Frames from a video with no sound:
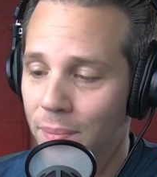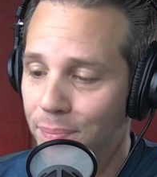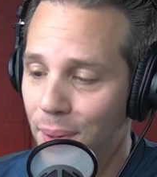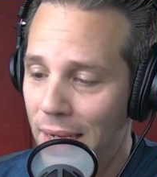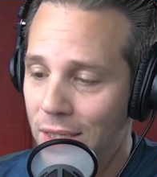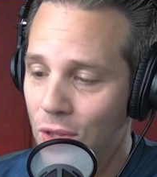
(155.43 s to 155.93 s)

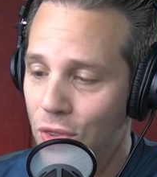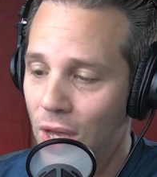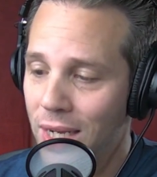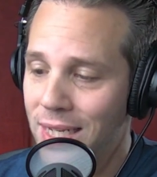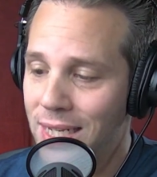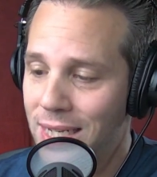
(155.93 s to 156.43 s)
But
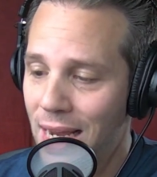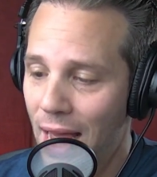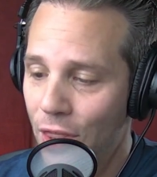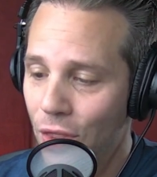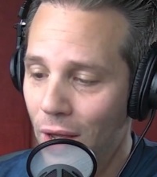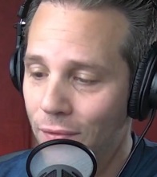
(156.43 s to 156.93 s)
the
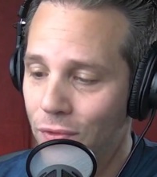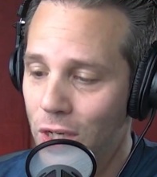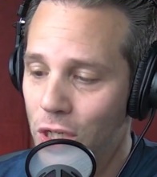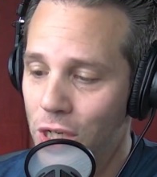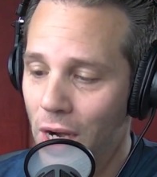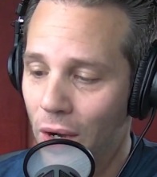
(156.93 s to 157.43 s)
death of
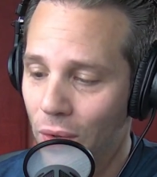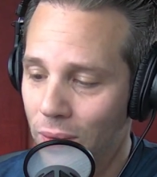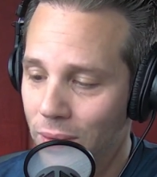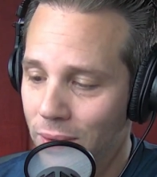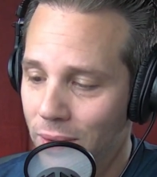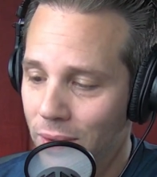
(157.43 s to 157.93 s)
the
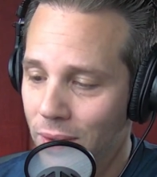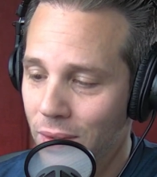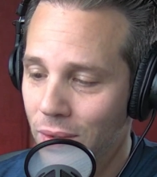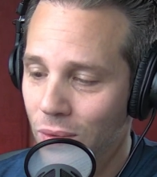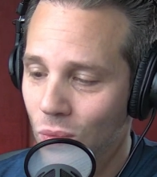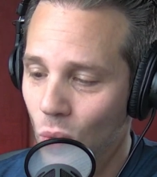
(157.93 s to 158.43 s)
show
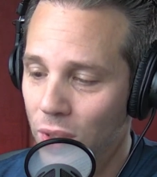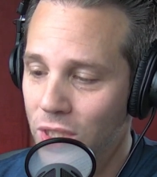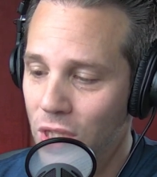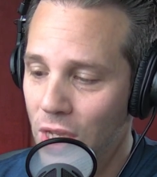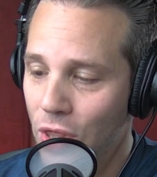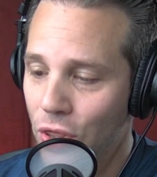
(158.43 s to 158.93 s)

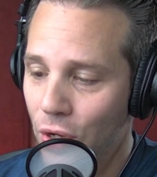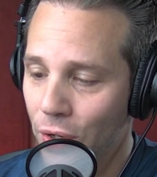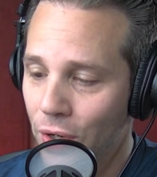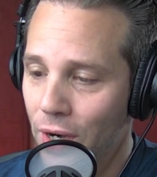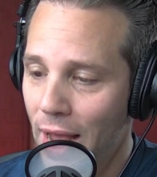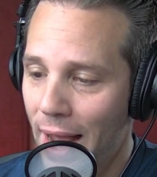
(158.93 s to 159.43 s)
was the
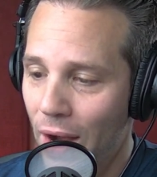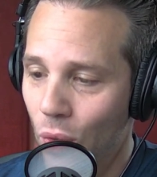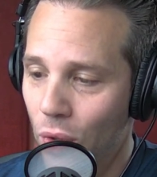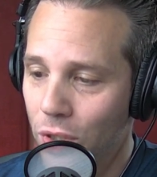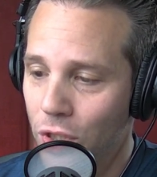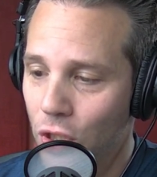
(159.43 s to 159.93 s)
third
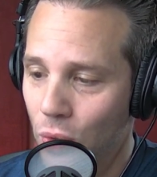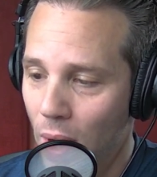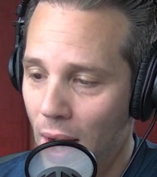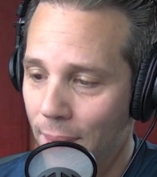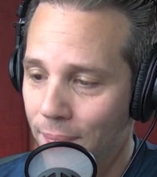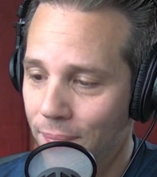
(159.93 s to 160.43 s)
hour
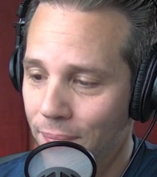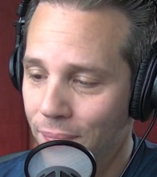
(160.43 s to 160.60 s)
drop